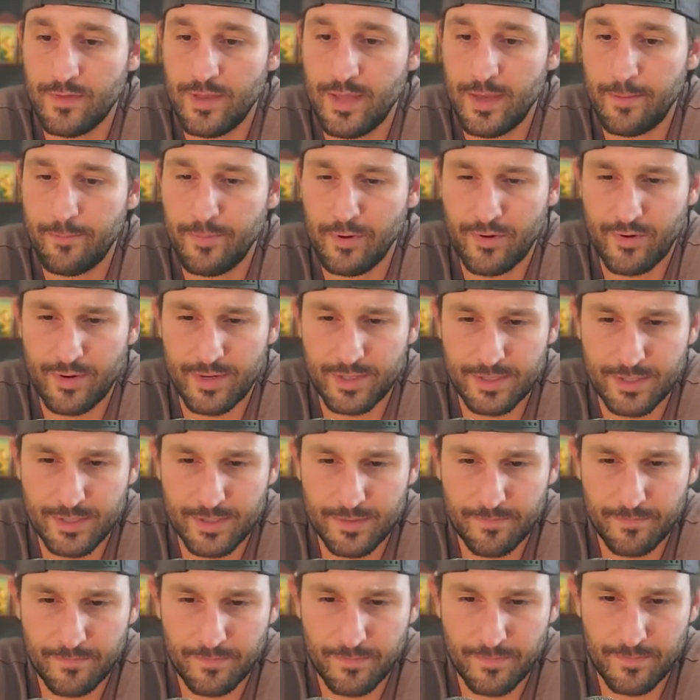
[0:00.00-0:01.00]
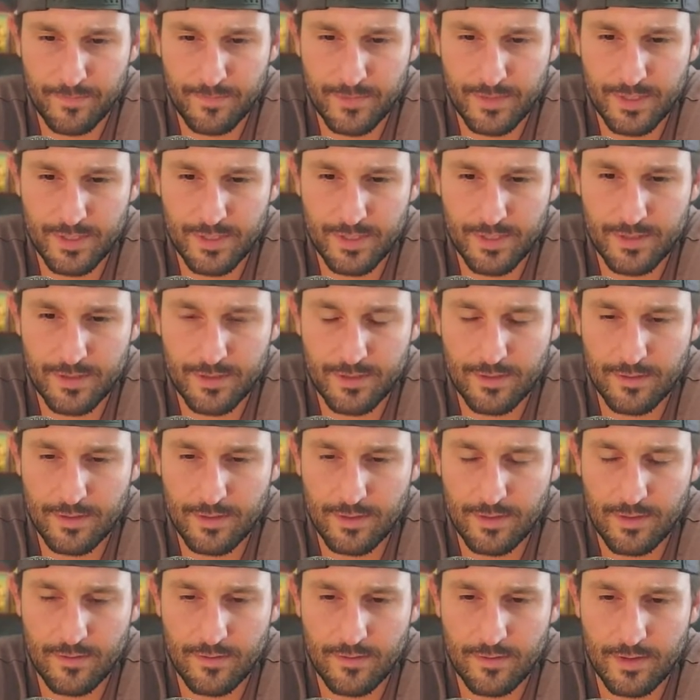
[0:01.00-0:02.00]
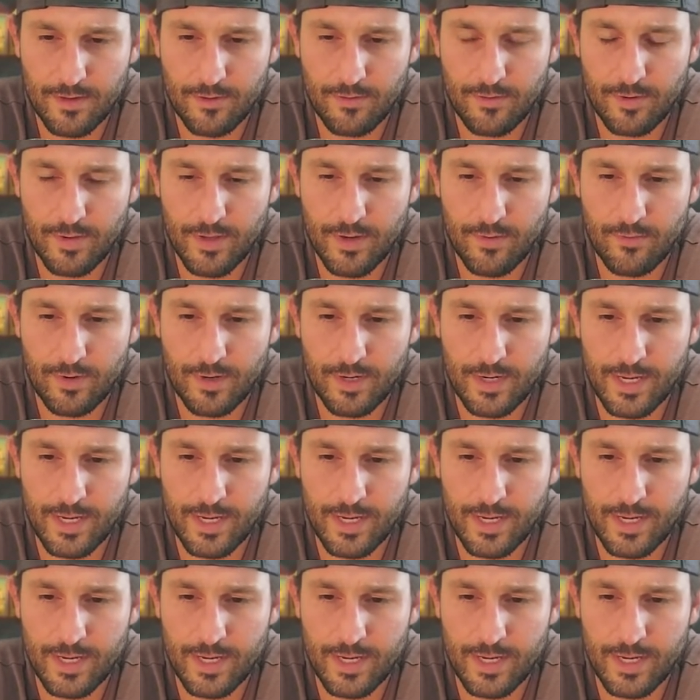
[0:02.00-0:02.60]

the hypocrites. I don't know that word.